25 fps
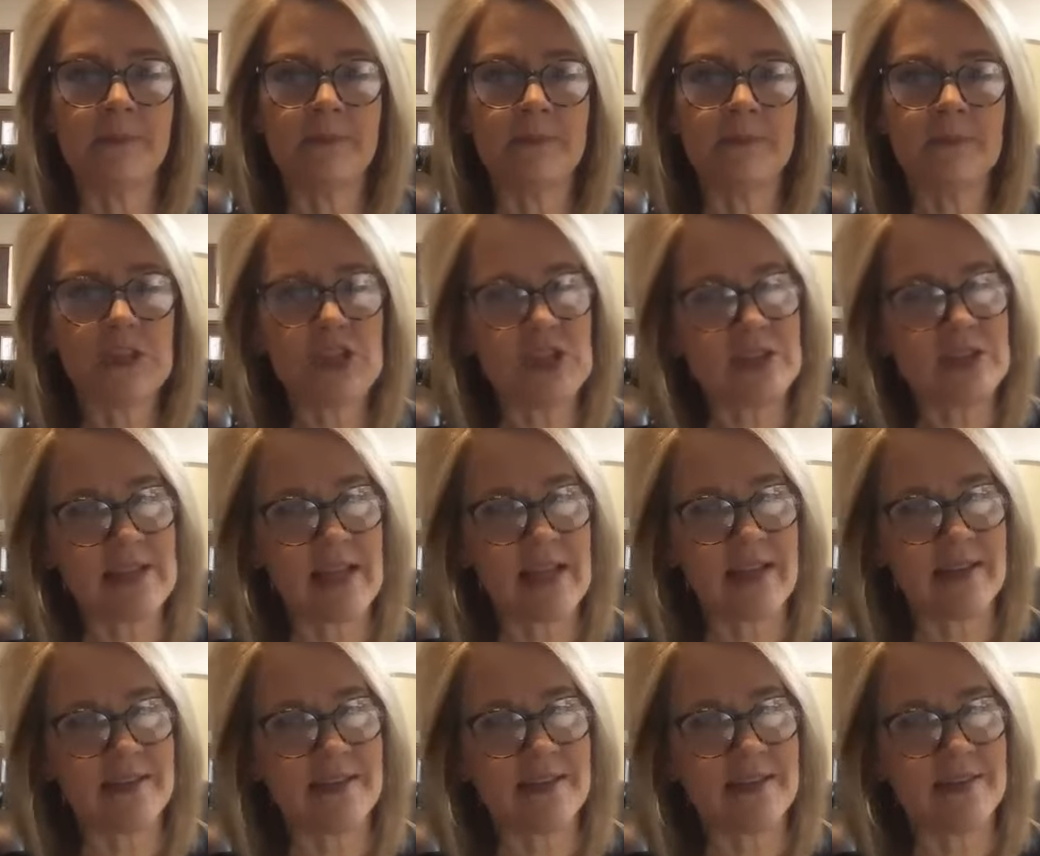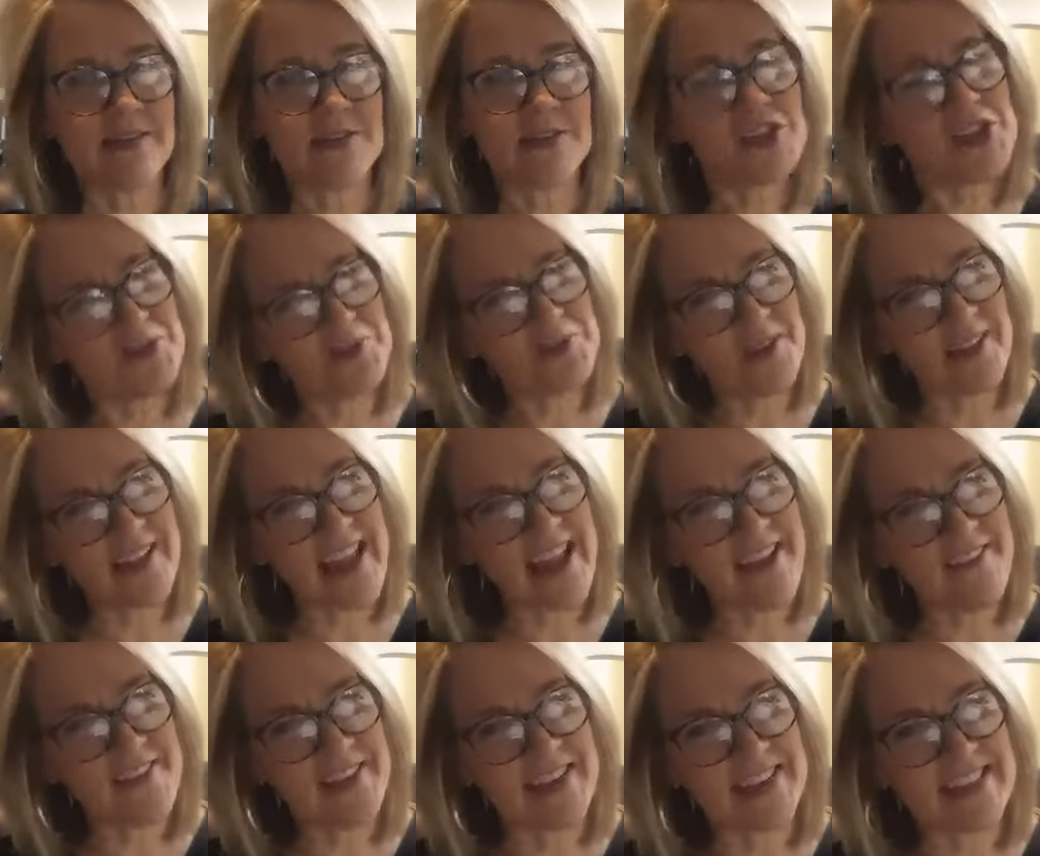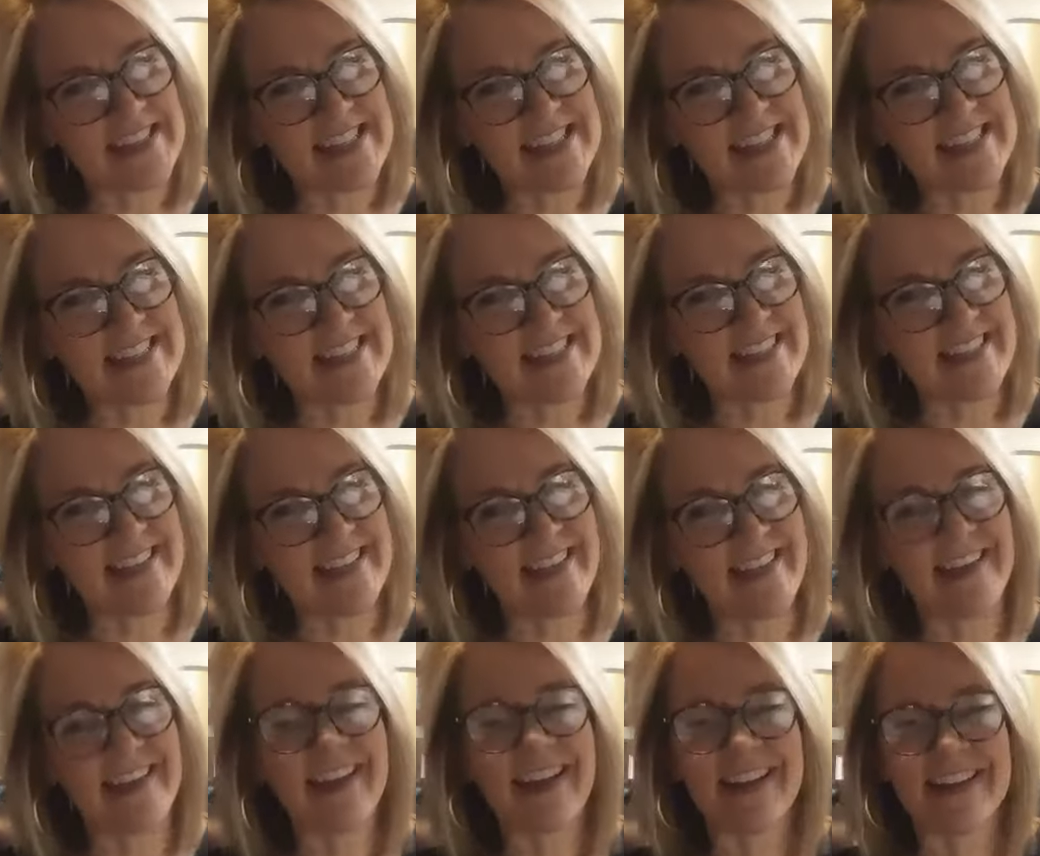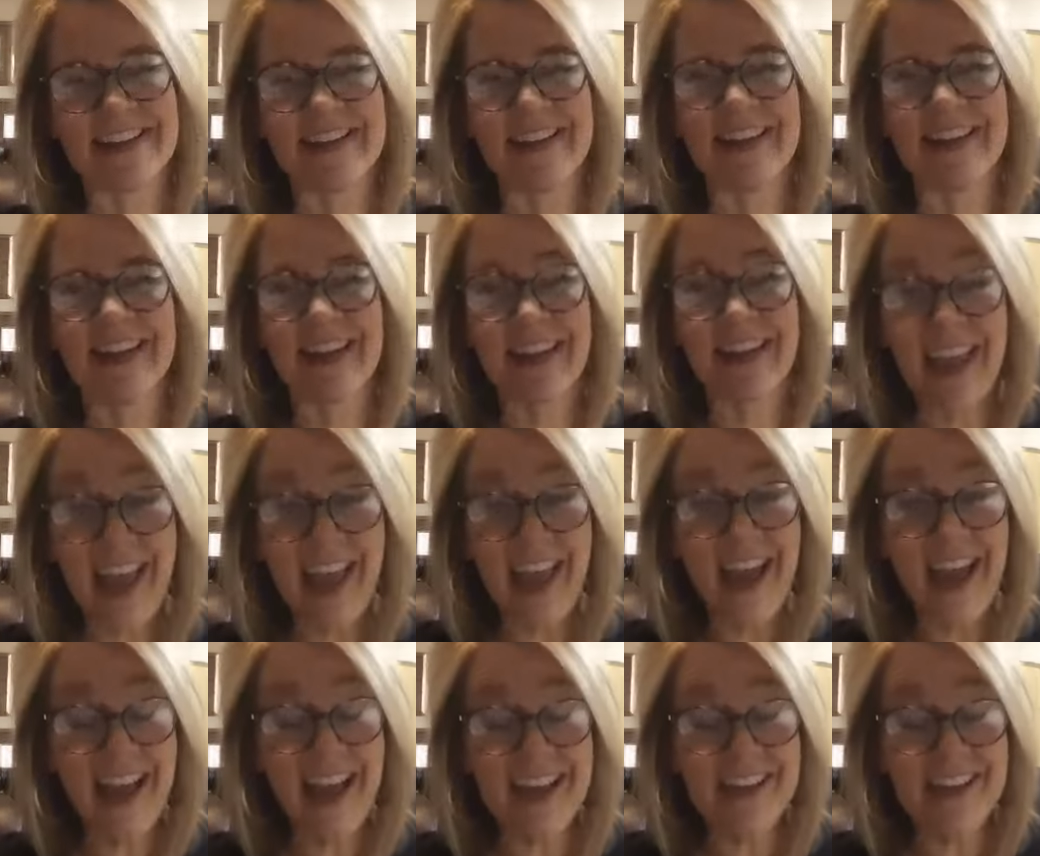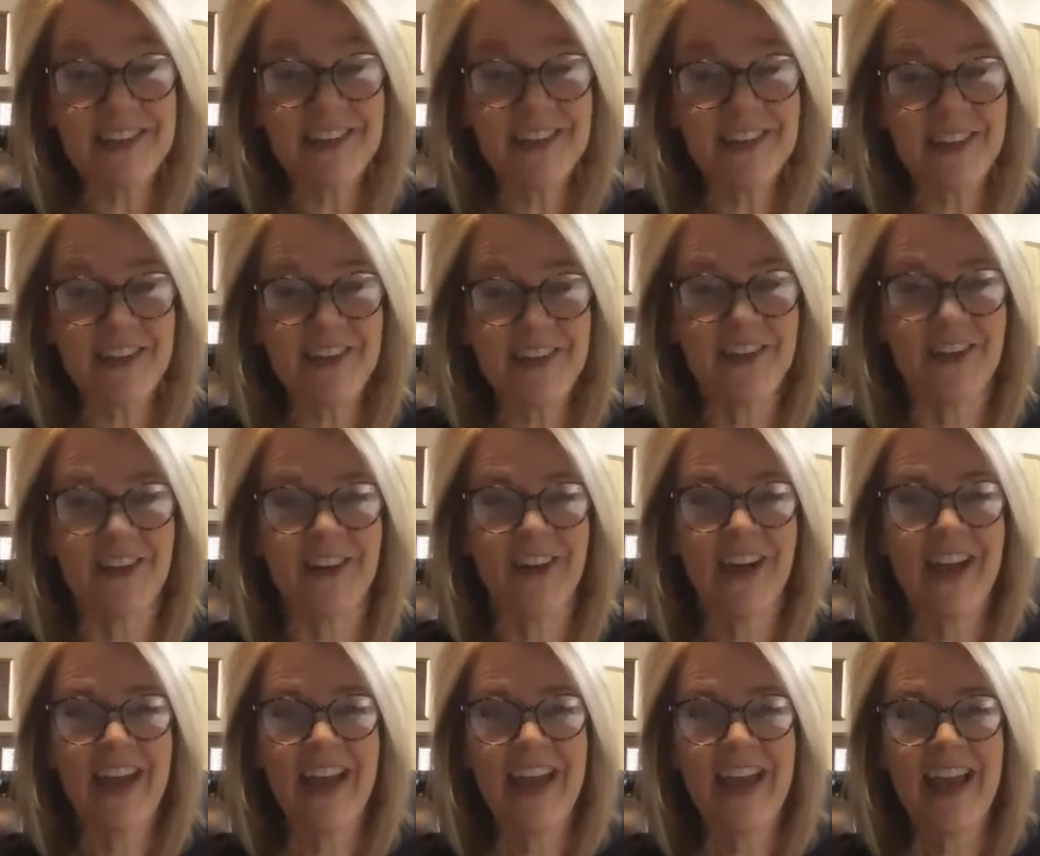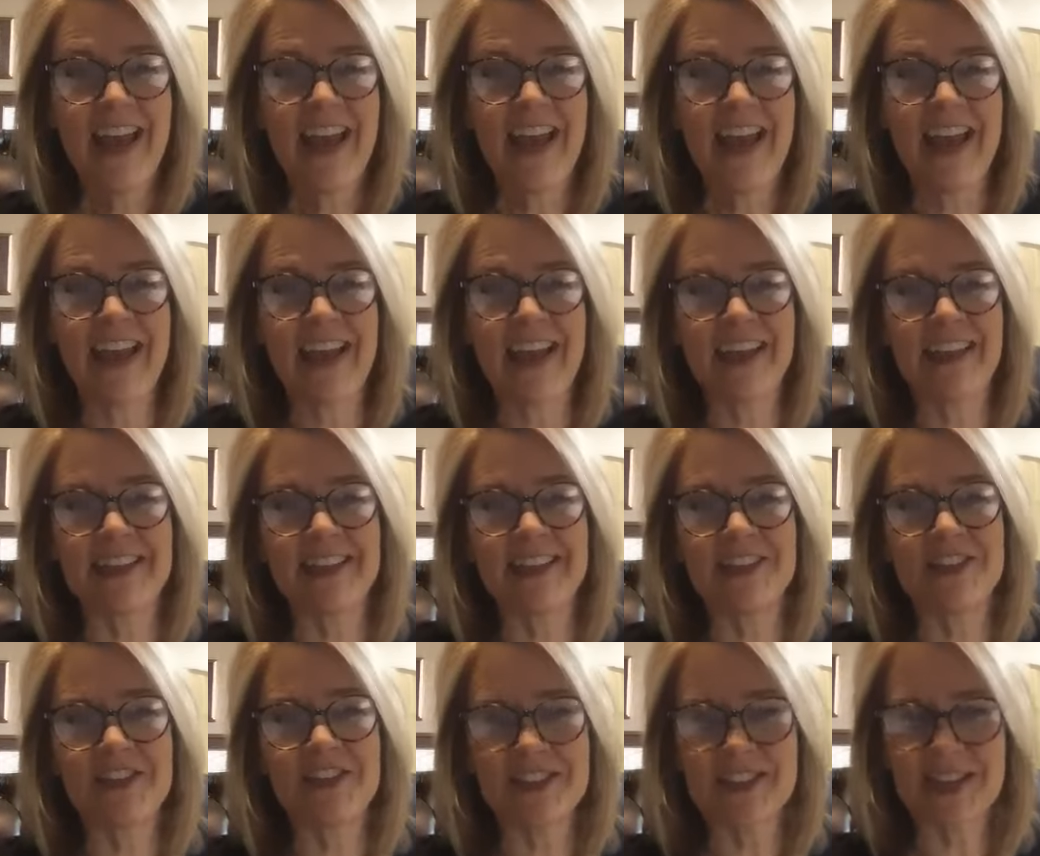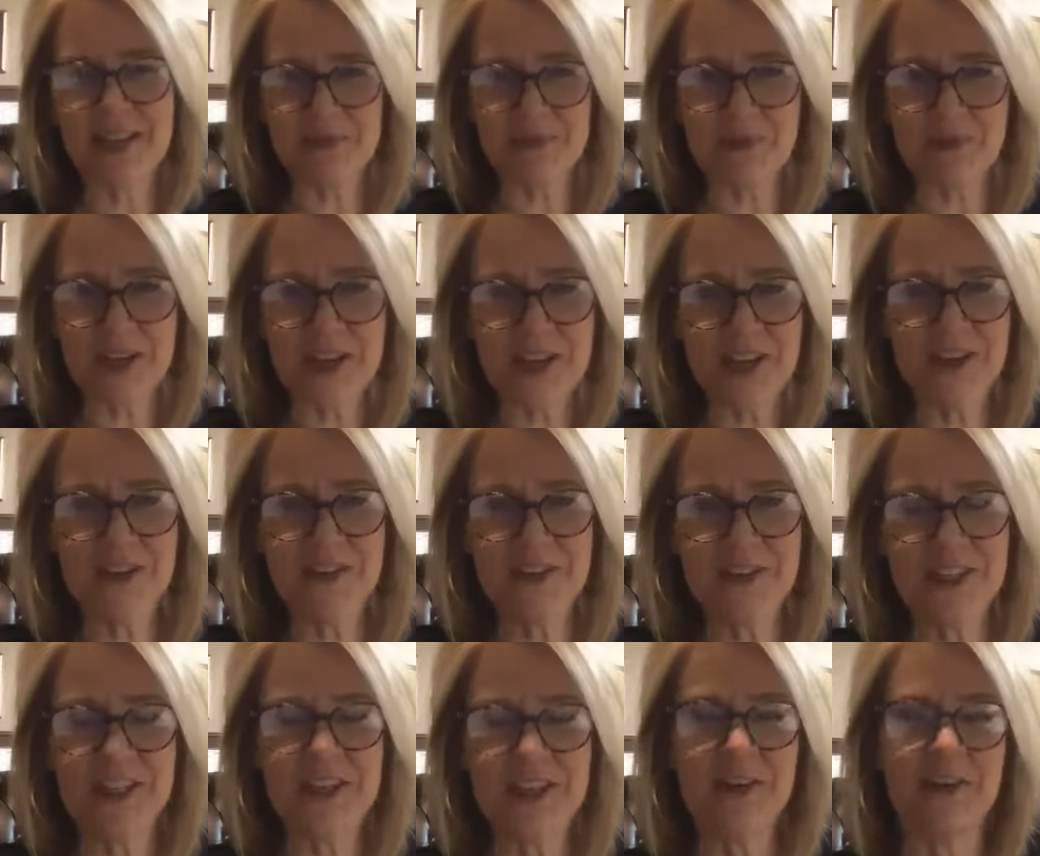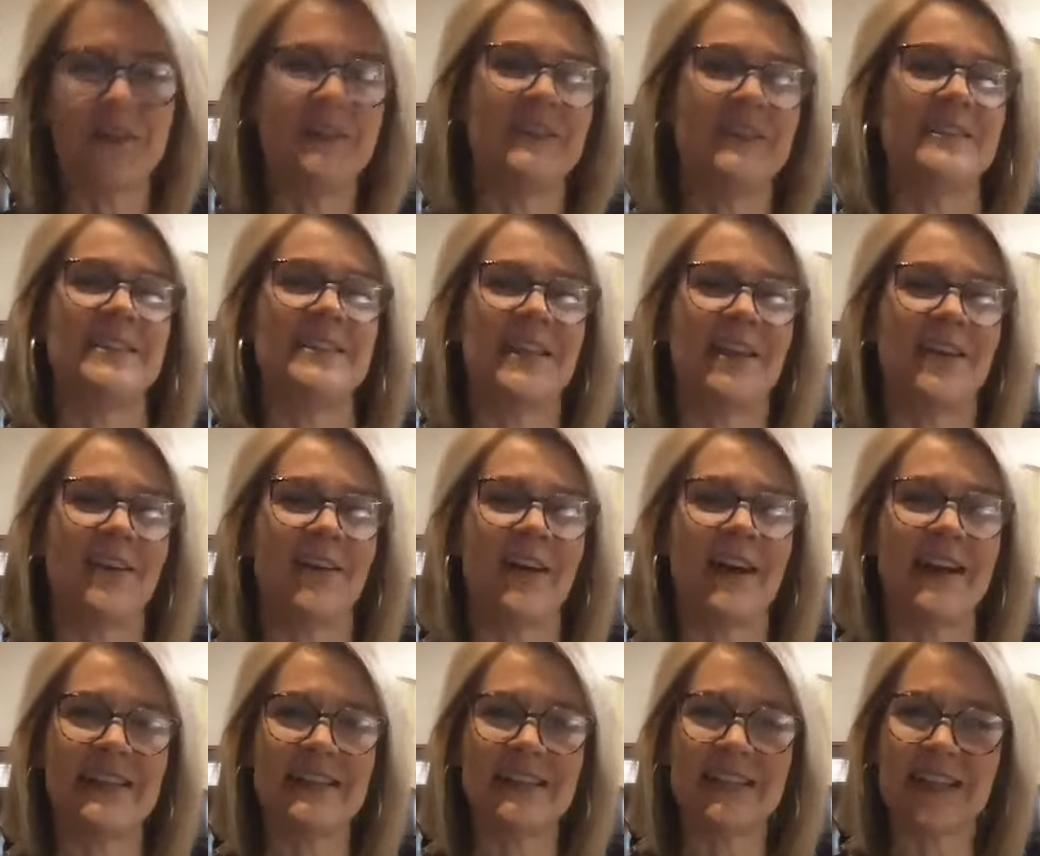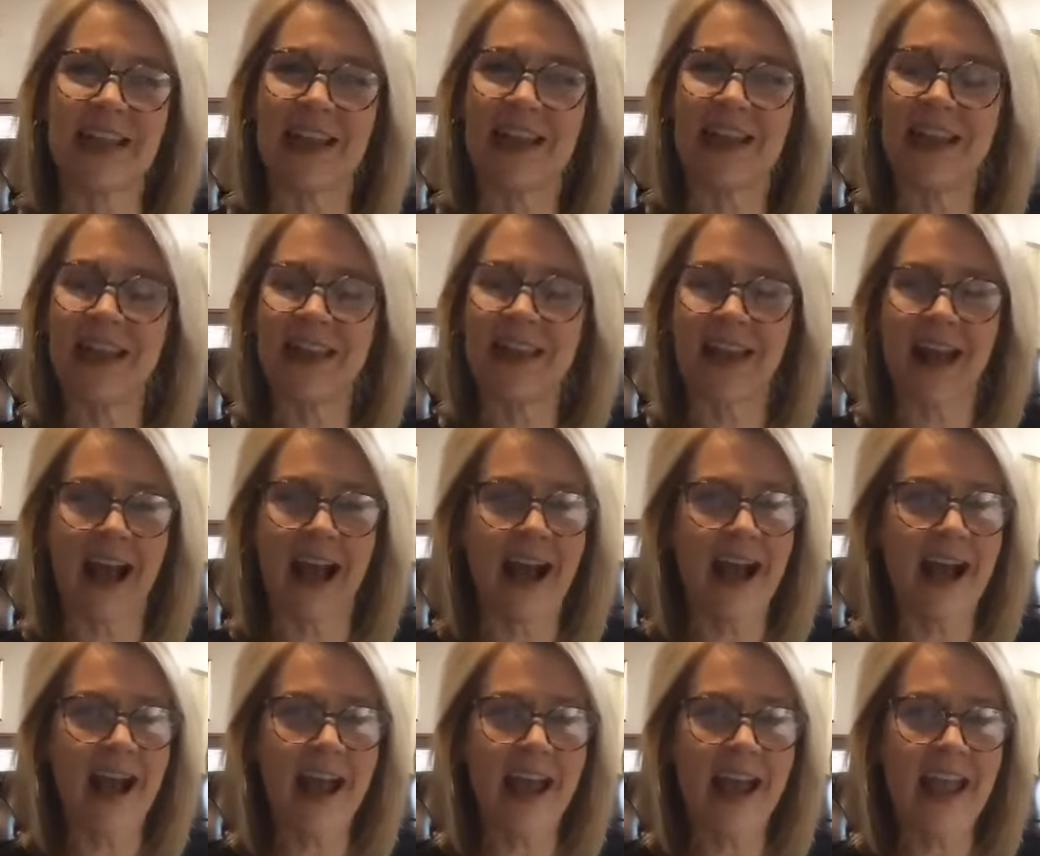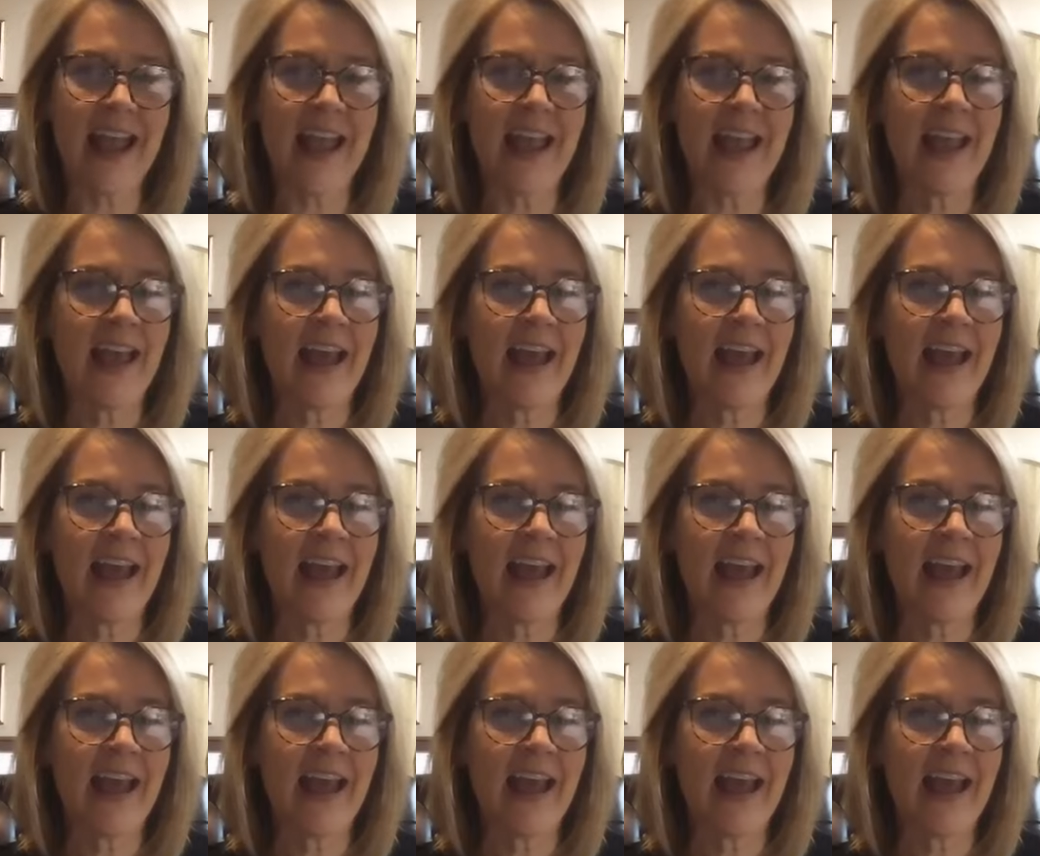she said, do you really have an assistant? And I said, yeah, I do. And she said, what do you do? And so I said, I